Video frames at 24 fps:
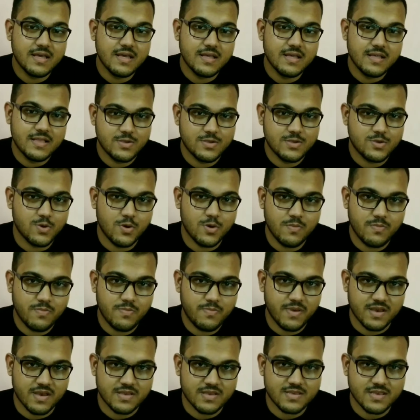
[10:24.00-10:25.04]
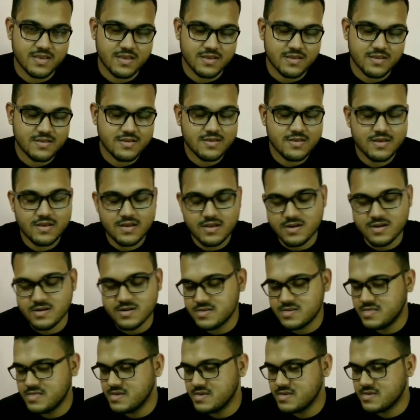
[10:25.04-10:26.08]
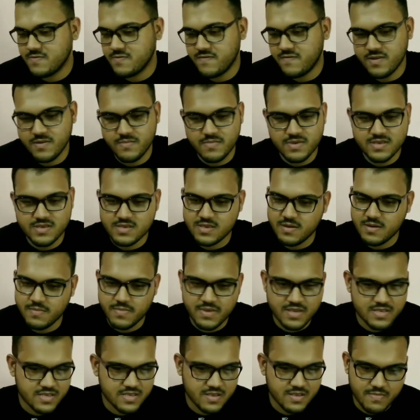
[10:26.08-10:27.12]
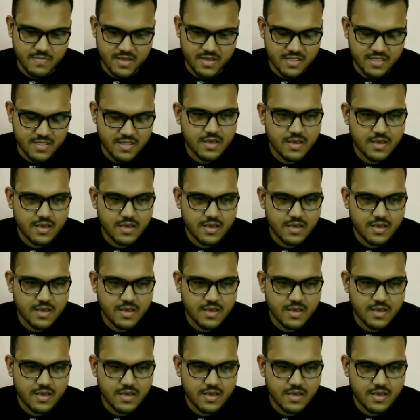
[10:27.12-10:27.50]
show him Pyasa, because this film is amazing, man.